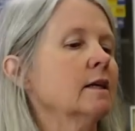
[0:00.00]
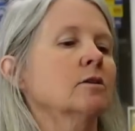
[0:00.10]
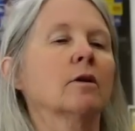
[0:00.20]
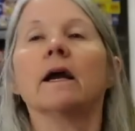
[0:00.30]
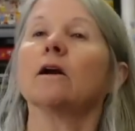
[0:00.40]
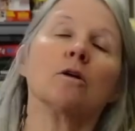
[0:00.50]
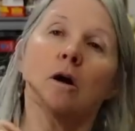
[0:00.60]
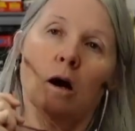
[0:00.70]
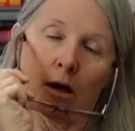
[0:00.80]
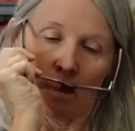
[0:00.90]
think they're anchor
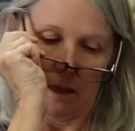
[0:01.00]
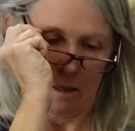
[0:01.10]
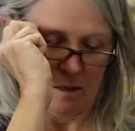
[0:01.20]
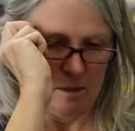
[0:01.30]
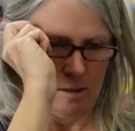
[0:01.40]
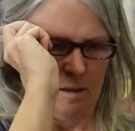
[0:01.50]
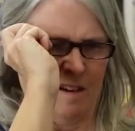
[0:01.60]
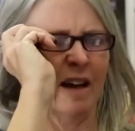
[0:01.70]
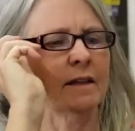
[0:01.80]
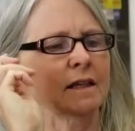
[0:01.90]
hocking.
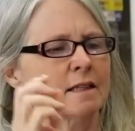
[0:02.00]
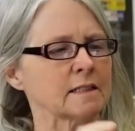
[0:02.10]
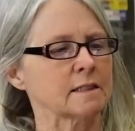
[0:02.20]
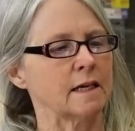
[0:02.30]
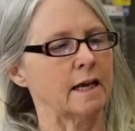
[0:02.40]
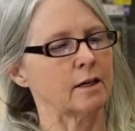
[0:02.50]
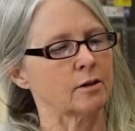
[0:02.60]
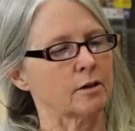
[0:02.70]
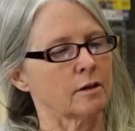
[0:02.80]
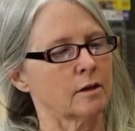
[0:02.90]
I think that's an
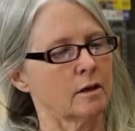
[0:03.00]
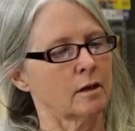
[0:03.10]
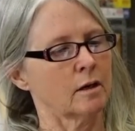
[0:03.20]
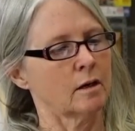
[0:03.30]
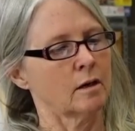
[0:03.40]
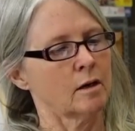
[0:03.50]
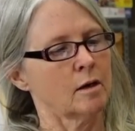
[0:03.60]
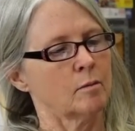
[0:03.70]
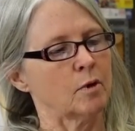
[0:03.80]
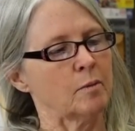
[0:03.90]
anchor,
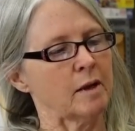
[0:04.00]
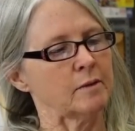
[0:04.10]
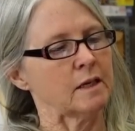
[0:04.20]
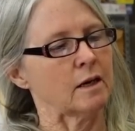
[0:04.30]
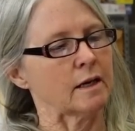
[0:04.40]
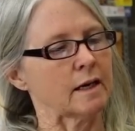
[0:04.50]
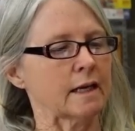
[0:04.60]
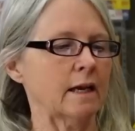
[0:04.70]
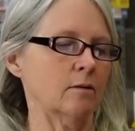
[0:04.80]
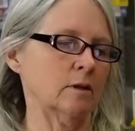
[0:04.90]
but maybe not. I
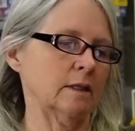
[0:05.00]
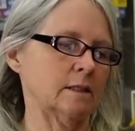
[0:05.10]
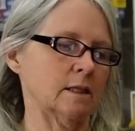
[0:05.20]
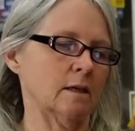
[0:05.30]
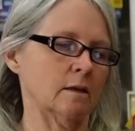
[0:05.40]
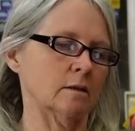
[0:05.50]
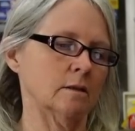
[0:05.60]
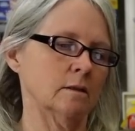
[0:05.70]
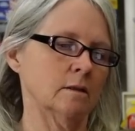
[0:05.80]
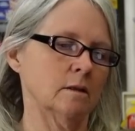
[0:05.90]
can't really tell.
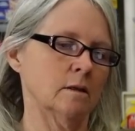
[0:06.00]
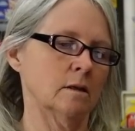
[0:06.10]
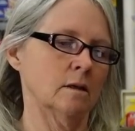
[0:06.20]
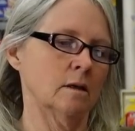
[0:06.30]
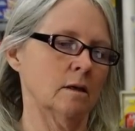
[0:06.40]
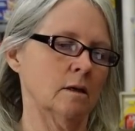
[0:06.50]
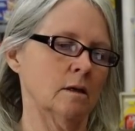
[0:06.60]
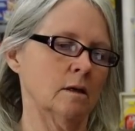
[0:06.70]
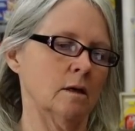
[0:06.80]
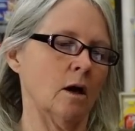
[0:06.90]

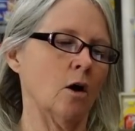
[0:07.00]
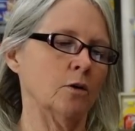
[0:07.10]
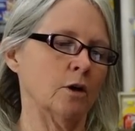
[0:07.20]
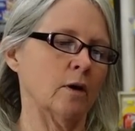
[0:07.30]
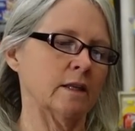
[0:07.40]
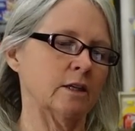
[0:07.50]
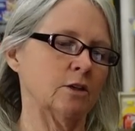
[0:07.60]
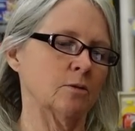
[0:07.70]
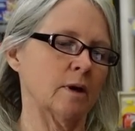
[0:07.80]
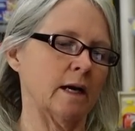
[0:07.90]
Oh no, I think
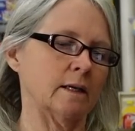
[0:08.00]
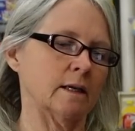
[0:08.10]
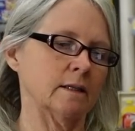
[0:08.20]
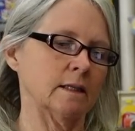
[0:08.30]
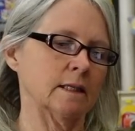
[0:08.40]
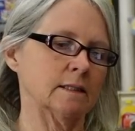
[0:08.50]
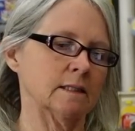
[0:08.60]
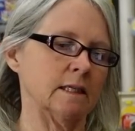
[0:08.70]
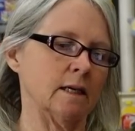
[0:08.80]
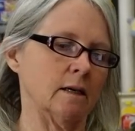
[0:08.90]
you're right. I think that's
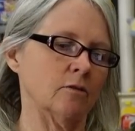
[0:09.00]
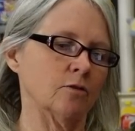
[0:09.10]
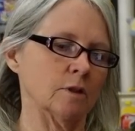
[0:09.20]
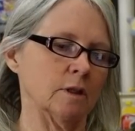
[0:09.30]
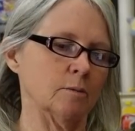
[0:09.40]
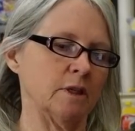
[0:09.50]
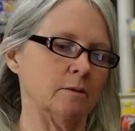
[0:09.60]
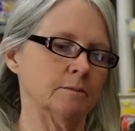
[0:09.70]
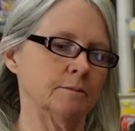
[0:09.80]
the L for Libby.